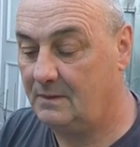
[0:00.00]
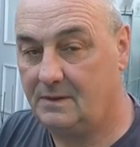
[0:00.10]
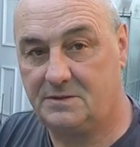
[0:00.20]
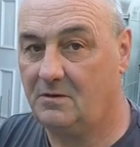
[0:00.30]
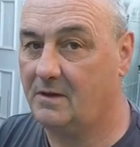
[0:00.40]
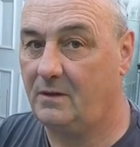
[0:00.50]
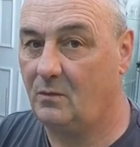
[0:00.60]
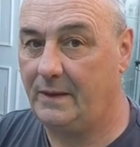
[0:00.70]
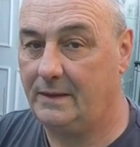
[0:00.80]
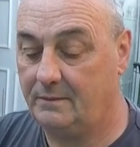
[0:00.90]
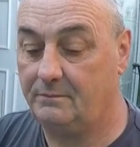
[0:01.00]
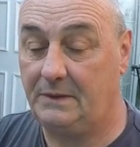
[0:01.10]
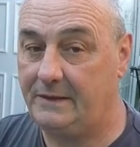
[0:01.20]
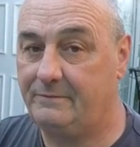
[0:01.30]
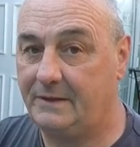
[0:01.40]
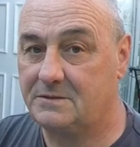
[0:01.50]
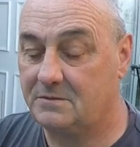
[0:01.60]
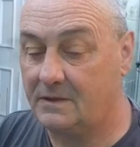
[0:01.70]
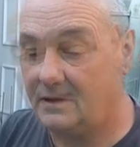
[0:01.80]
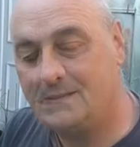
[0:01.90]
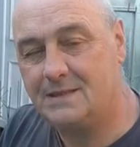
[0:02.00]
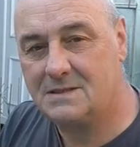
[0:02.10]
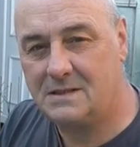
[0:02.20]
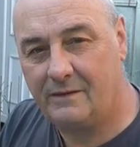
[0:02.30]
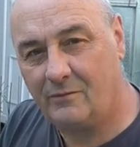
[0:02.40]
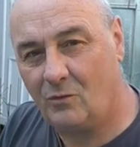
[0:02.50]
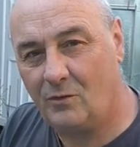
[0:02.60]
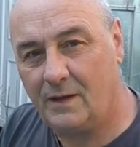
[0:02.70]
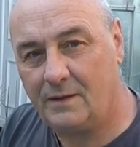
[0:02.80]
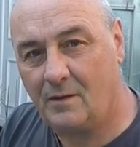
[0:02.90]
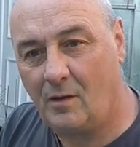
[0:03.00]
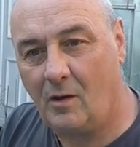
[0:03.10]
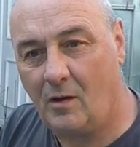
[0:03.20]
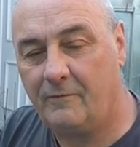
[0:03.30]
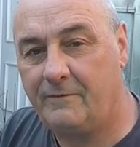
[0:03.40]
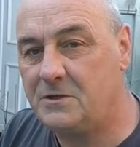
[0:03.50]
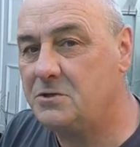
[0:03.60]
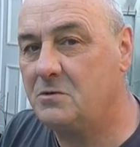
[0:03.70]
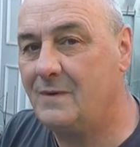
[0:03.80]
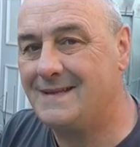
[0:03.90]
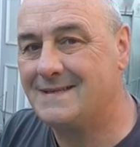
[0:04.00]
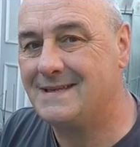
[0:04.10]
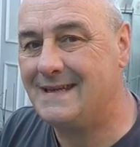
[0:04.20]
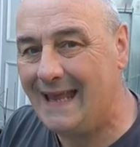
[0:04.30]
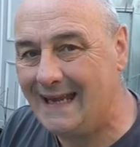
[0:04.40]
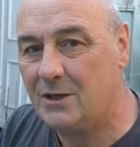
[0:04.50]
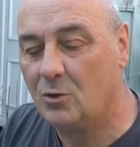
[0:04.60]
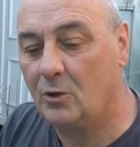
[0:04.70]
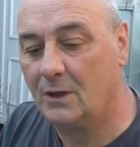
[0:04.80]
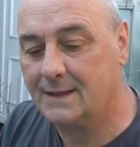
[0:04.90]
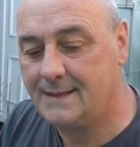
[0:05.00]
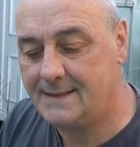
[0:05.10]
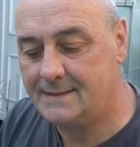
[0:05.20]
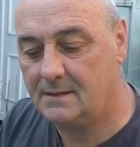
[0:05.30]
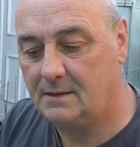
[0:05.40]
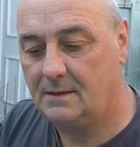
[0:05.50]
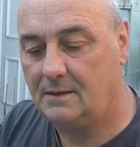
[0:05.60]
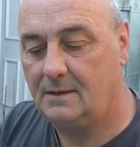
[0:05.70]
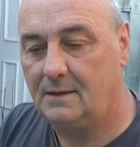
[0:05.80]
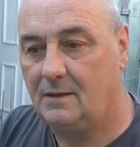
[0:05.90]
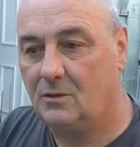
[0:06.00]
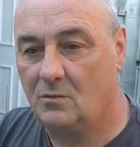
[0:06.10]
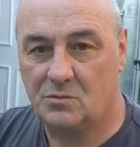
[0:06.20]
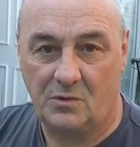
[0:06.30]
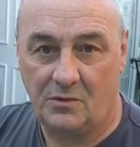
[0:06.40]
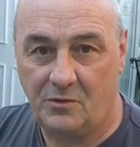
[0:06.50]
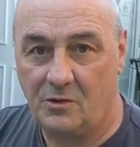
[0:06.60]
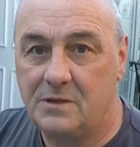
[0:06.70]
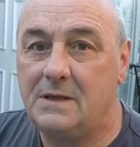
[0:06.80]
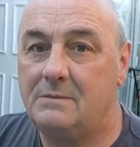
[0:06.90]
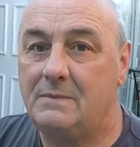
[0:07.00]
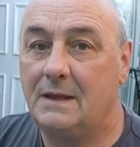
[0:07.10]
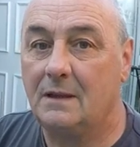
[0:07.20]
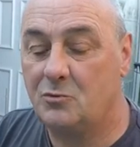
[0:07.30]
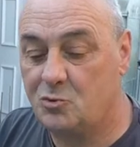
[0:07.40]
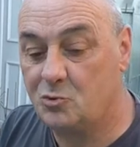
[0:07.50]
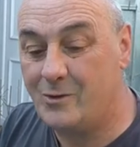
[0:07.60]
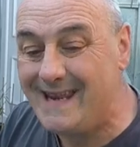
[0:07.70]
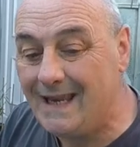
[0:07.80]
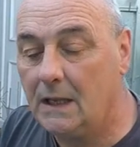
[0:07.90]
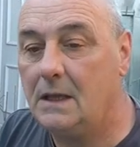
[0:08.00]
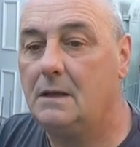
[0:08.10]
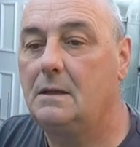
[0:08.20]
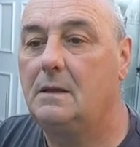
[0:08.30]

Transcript: It's not going to win. Believe me, it's not going to win. As I say, I've ordered a half-inch UNC helicoil kit. Comes with a 13mm drill.